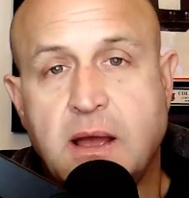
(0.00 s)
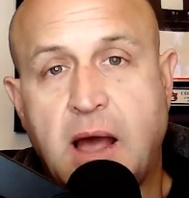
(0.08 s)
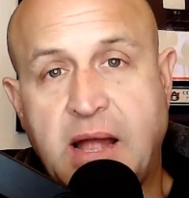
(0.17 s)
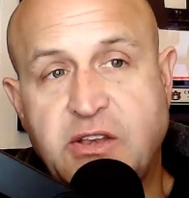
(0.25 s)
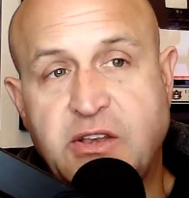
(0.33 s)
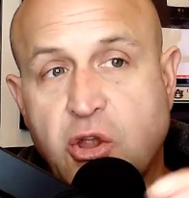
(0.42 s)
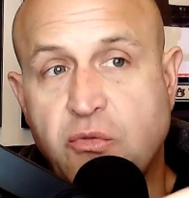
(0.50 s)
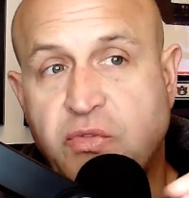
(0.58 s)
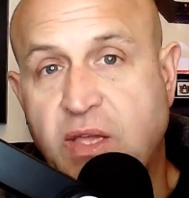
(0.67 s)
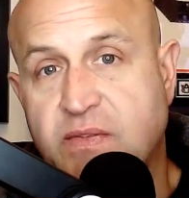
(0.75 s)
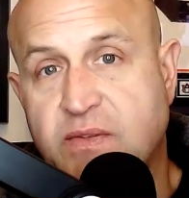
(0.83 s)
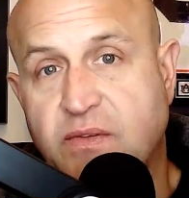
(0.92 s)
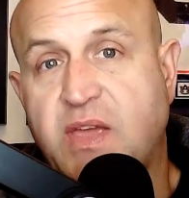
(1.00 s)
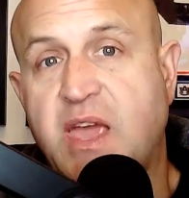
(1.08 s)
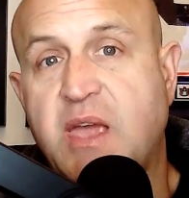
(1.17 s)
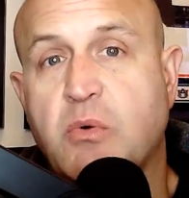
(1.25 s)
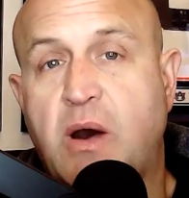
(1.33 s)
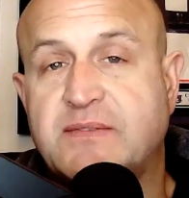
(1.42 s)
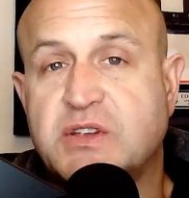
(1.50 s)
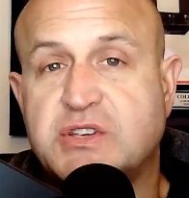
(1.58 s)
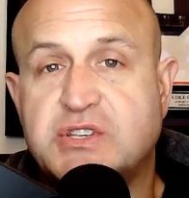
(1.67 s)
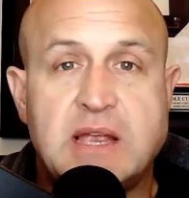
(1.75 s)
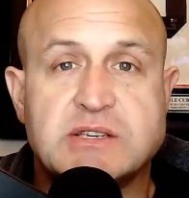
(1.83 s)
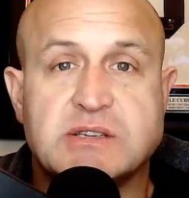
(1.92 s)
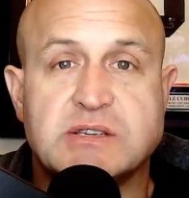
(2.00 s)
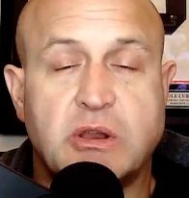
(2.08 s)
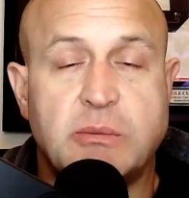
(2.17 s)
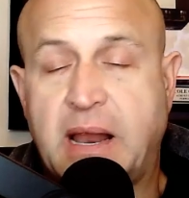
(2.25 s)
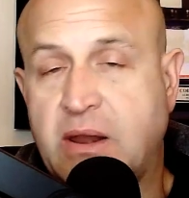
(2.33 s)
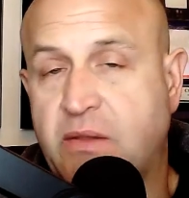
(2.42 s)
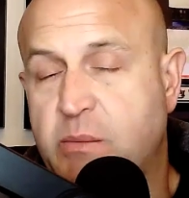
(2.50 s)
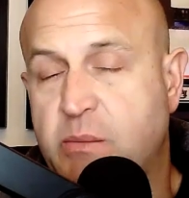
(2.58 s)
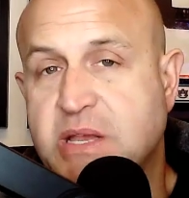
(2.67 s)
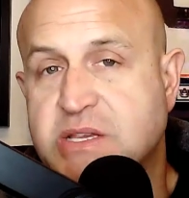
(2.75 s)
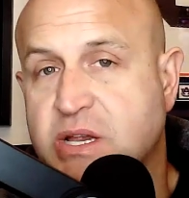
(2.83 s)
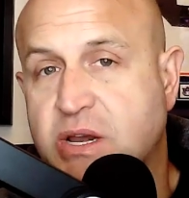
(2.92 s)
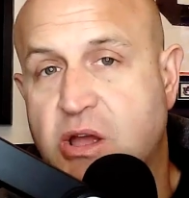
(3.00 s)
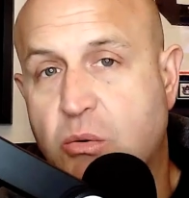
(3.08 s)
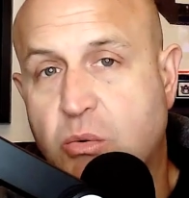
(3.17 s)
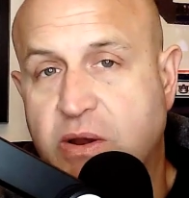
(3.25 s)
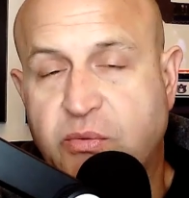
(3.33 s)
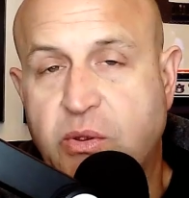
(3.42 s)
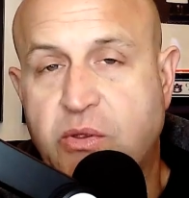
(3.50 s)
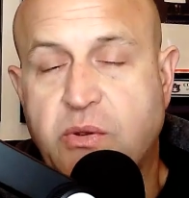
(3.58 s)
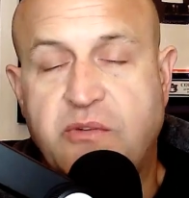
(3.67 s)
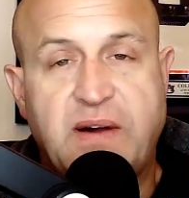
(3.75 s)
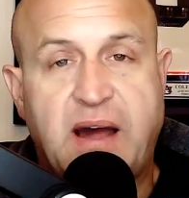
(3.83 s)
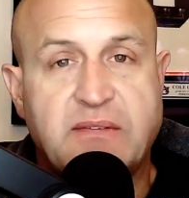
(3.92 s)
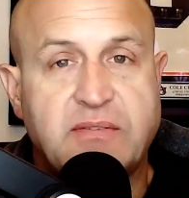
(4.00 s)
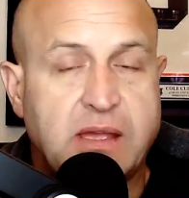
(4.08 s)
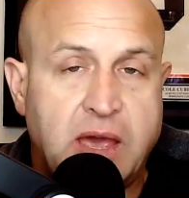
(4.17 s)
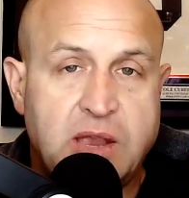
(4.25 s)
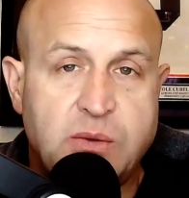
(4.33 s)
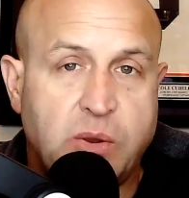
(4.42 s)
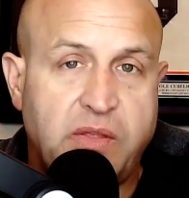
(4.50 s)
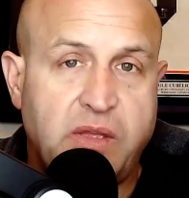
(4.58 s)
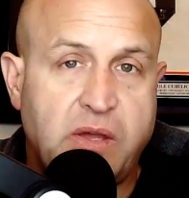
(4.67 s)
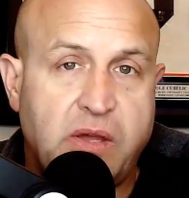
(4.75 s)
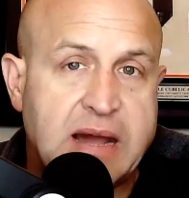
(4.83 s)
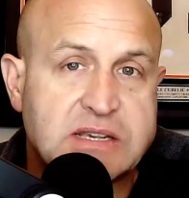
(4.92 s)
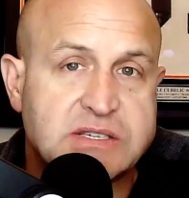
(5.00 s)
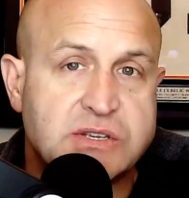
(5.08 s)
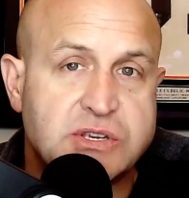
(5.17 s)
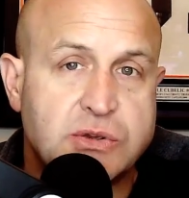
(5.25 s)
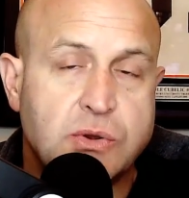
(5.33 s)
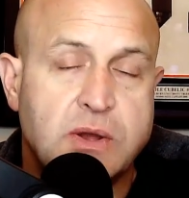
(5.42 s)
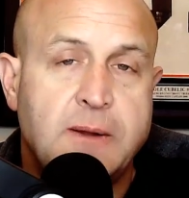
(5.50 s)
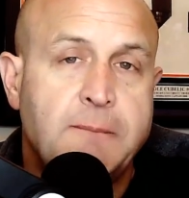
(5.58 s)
I do think the scheme will have to change a little bit. I don't think Pete's going to go run a 3-3-5 like Lane wanted the other guys to do.